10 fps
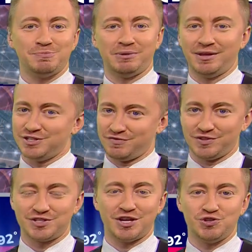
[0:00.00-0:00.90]

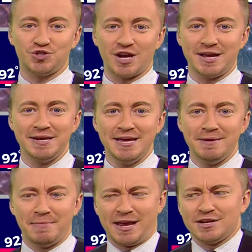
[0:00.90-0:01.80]
plentiful sunshine,
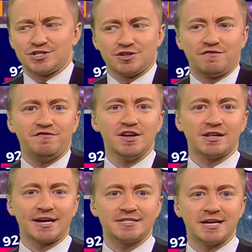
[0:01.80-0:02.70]
making it still feel
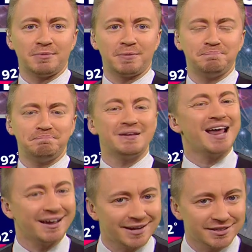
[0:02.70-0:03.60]
like summer, but
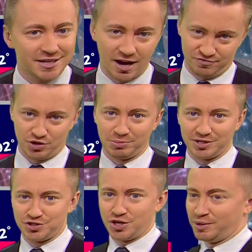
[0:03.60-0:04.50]
not
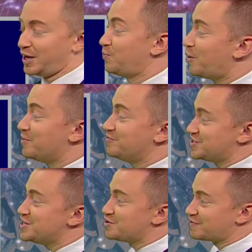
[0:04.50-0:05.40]
uncomfortably so, like what we've
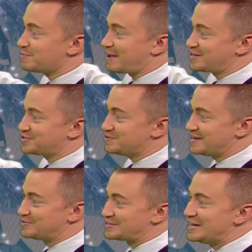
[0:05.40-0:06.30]
seen over the past 2
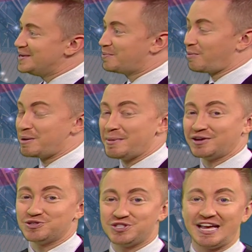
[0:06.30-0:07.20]
years, where we
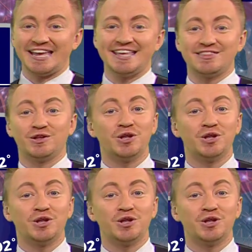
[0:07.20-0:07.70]
managed to hit the